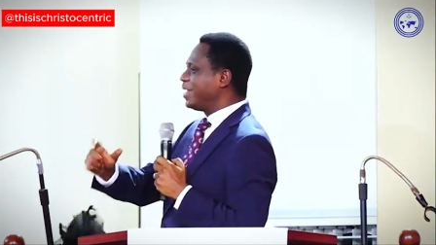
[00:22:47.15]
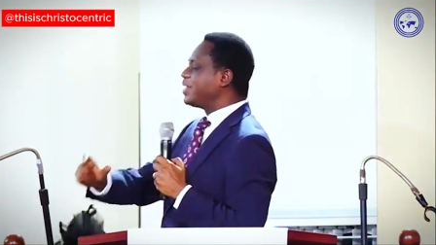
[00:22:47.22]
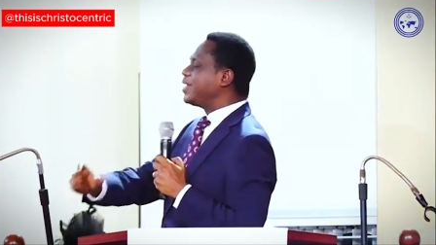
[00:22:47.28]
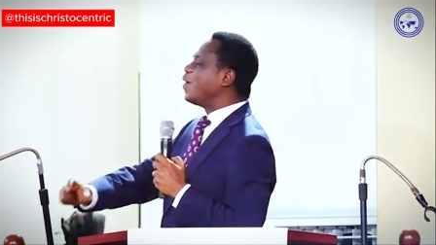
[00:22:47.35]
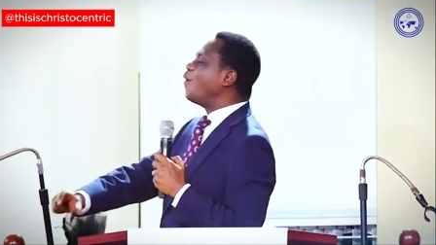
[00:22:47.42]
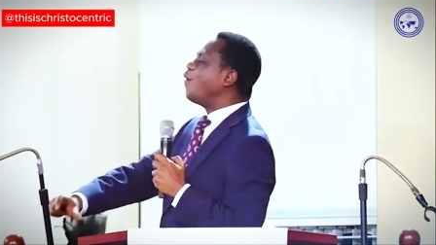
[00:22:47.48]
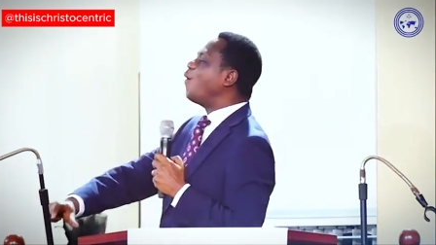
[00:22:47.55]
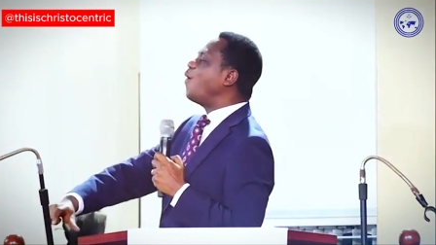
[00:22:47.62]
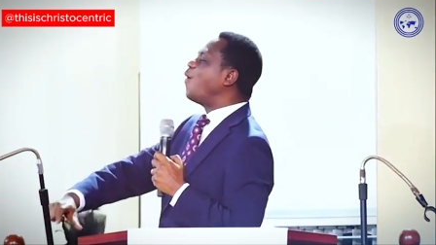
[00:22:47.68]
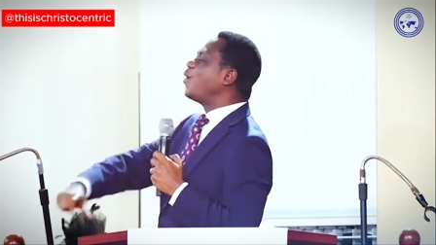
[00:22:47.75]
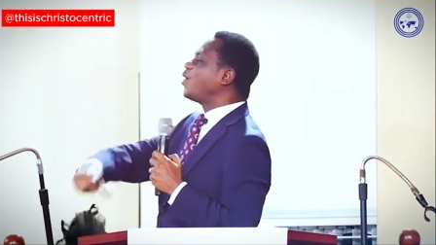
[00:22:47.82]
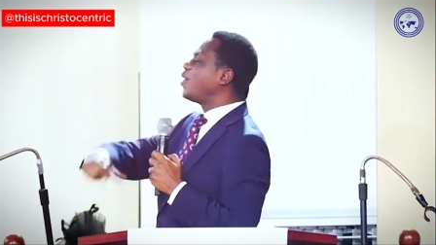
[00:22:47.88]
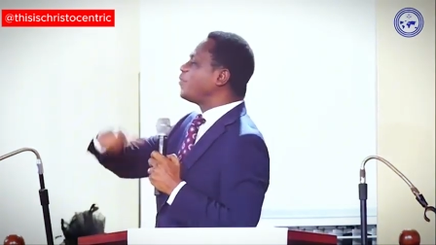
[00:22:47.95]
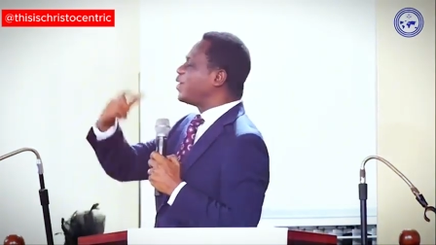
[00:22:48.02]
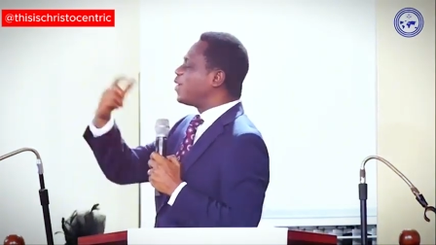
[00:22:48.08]
The
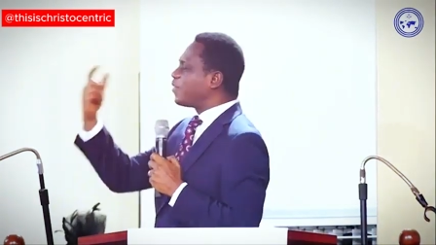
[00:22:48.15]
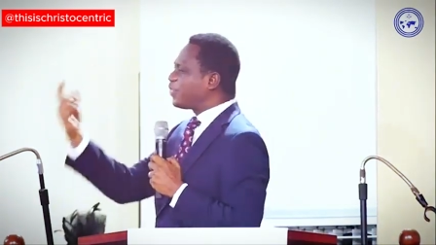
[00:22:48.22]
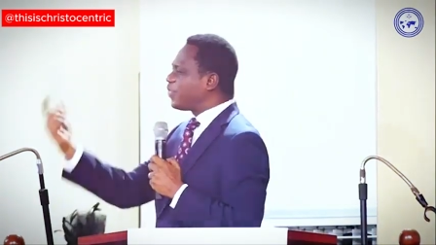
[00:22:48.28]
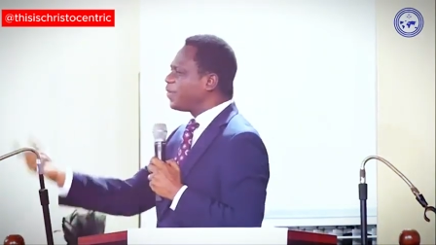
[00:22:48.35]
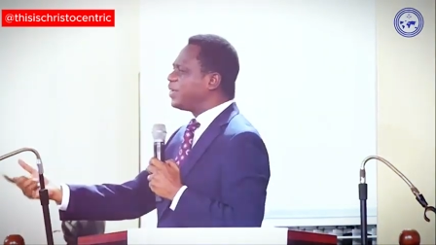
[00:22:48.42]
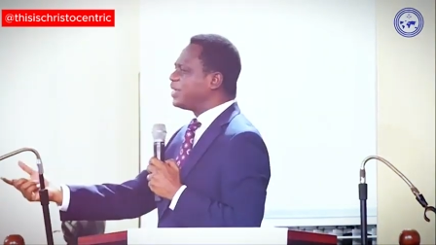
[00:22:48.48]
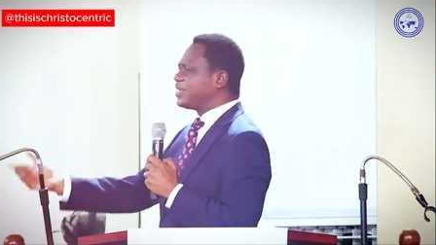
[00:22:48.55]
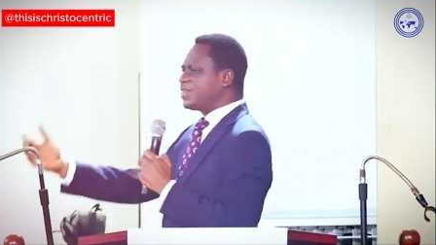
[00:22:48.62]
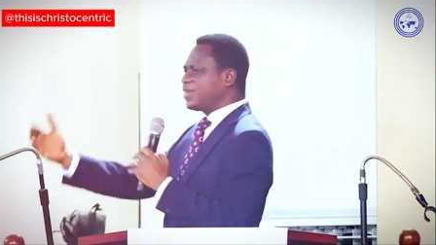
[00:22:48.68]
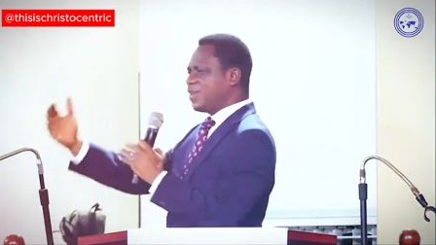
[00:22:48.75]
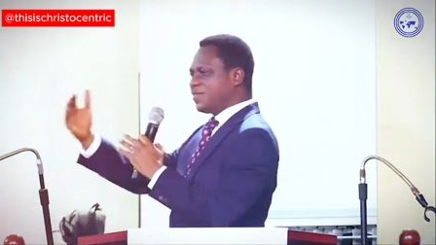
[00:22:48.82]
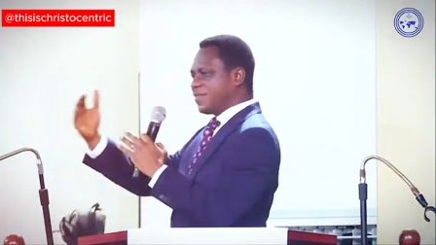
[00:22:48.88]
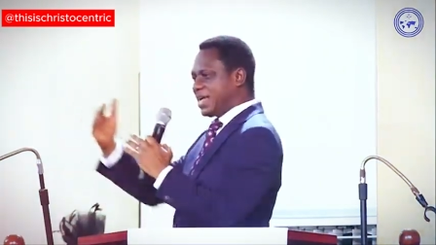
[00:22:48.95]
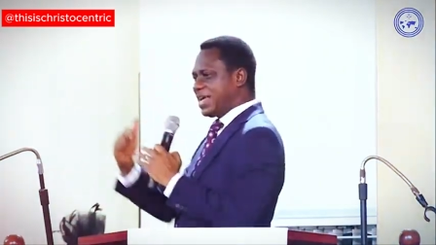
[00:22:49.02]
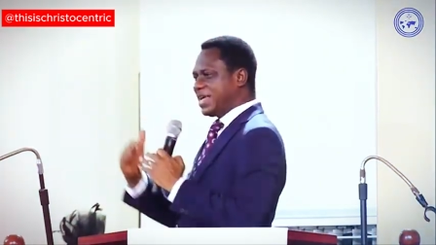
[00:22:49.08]
whole of the authority
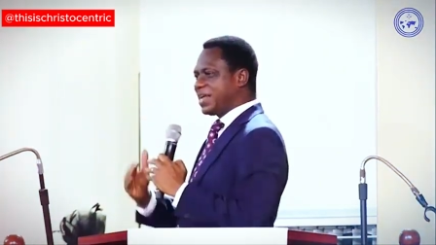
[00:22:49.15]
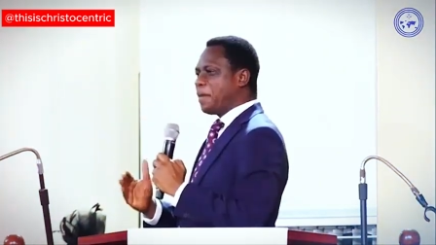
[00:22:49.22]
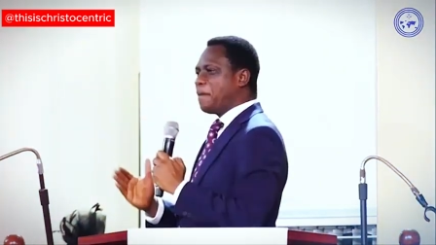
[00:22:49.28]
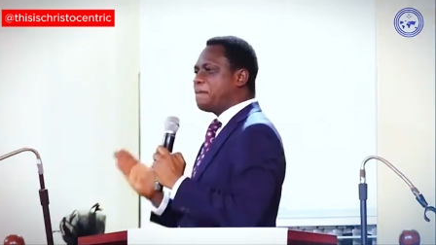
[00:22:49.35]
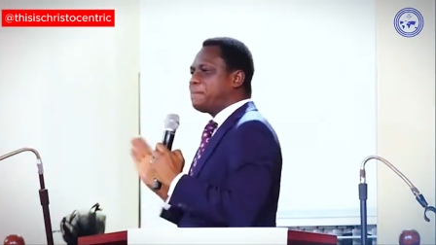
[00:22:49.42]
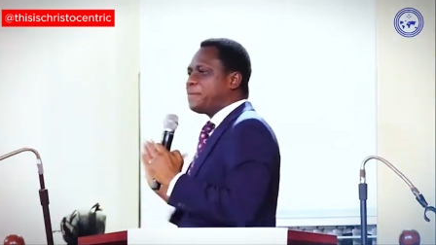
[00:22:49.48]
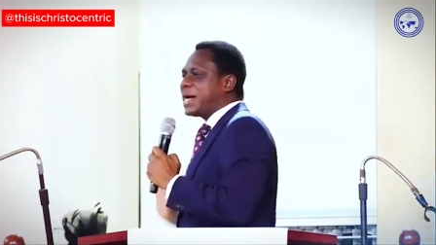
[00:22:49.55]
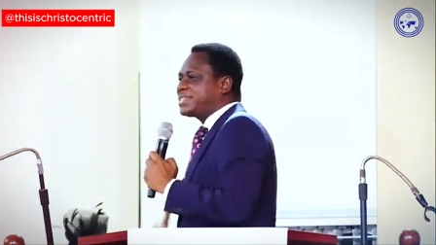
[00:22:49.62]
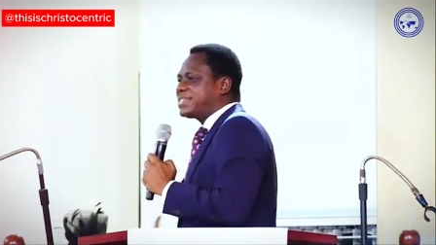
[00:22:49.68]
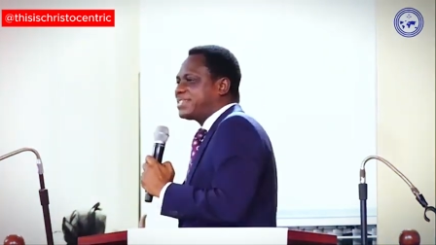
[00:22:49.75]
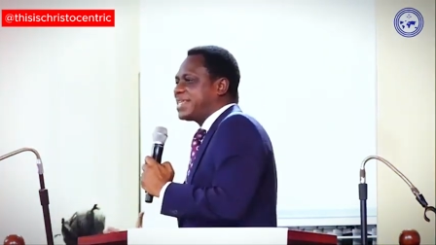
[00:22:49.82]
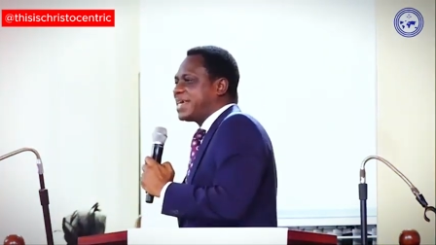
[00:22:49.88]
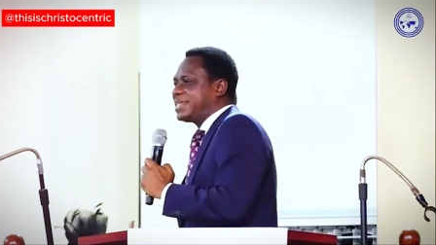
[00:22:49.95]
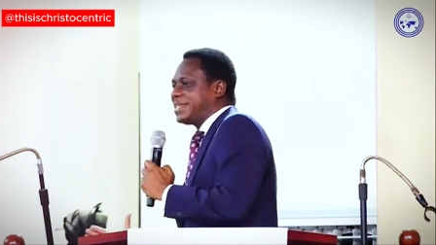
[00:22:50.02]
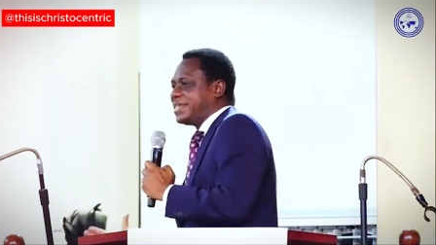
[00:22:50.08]
of Ghana backs
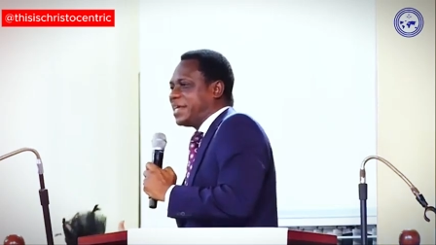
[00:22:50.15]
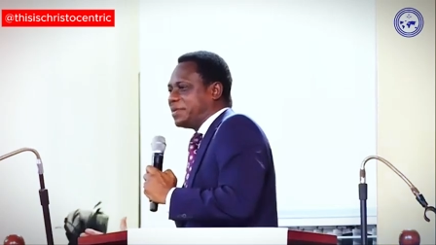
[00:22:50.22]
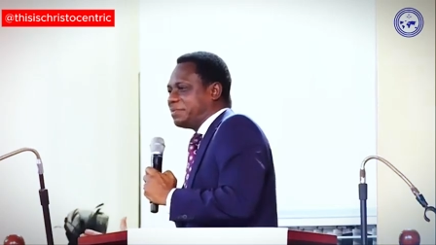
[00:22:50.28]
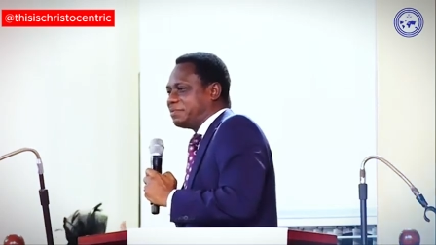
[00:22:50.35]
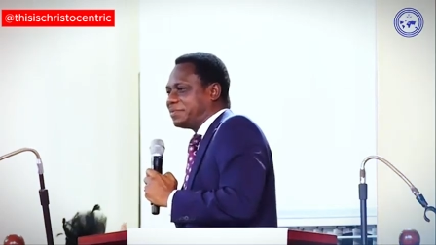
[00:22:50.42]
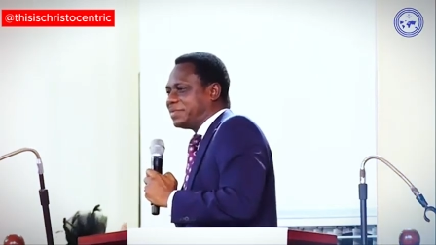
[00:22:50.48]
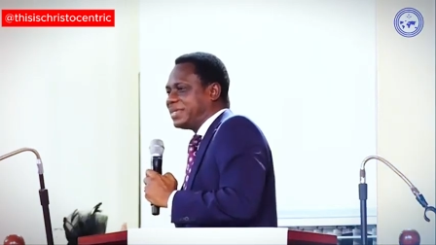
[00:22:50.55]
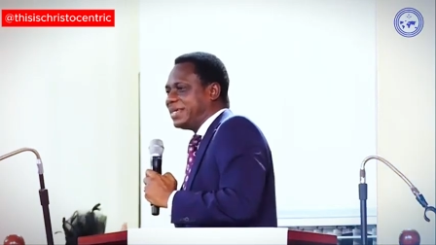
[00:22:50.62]
that name.